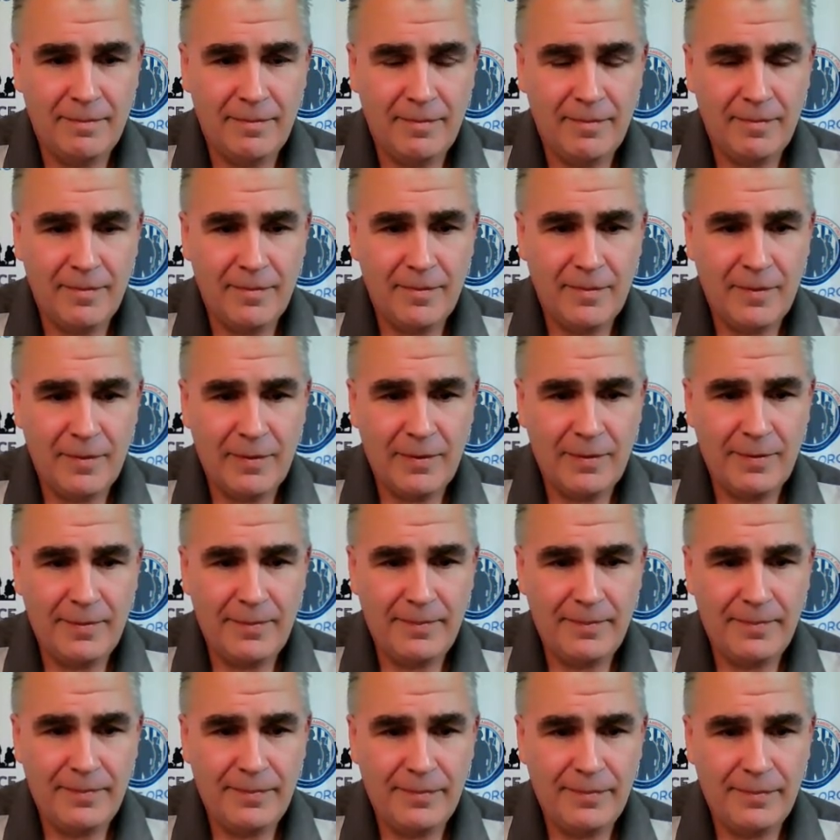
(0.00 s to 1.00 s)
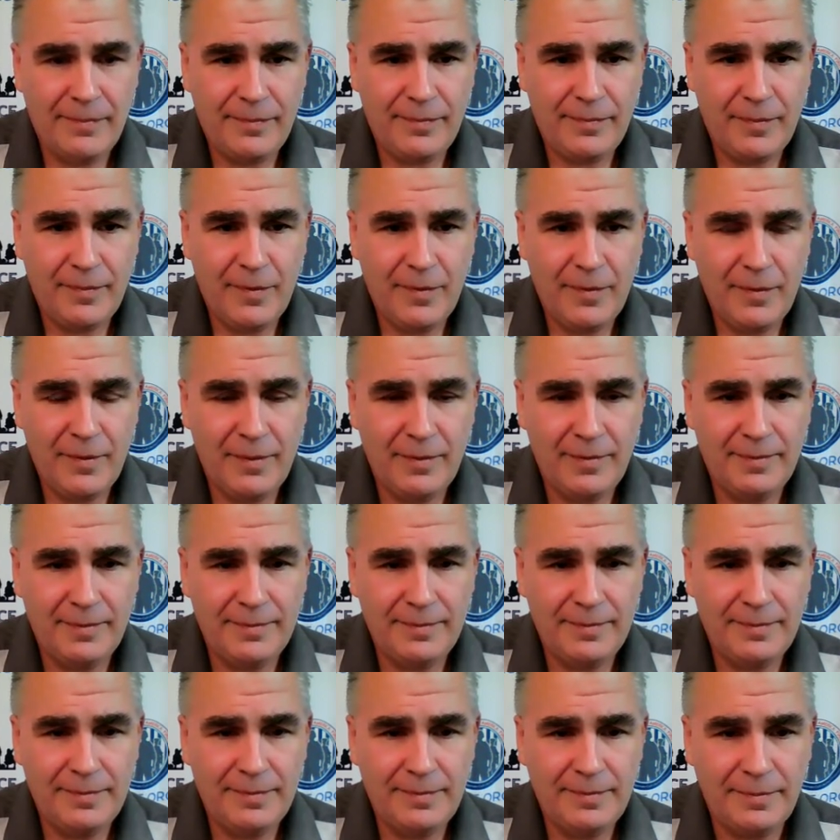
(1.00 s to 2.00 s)

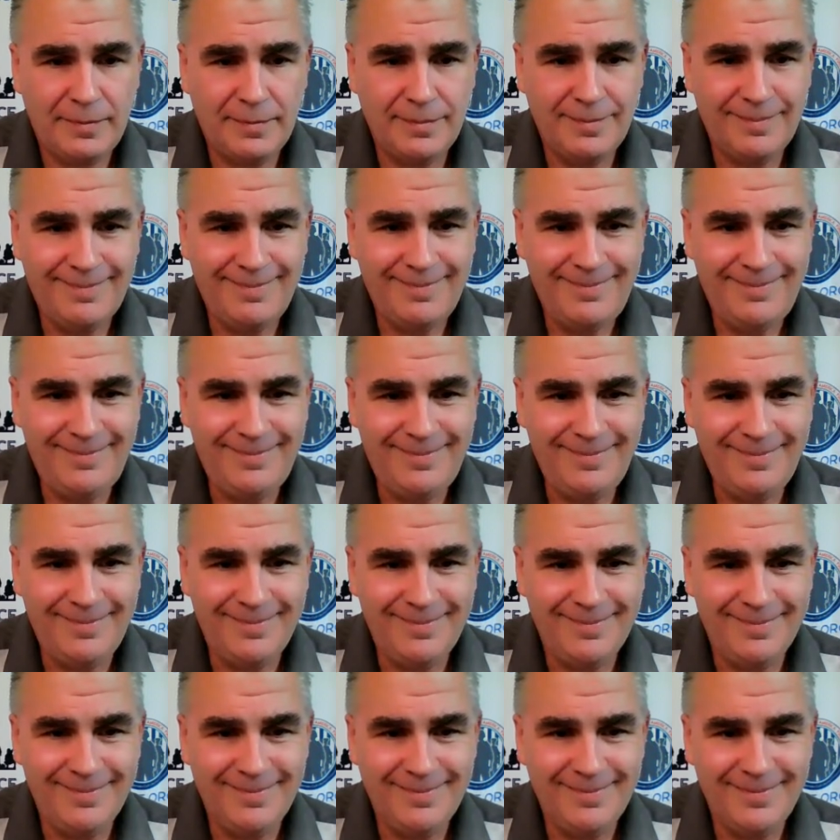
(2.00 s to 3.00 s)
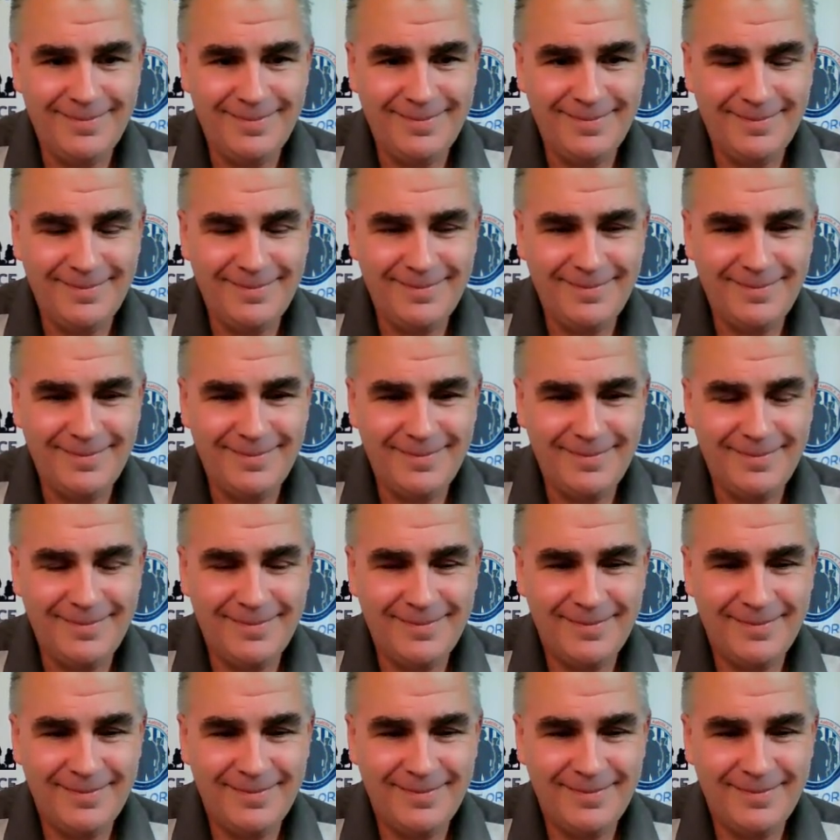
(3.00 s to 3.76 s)
(silent)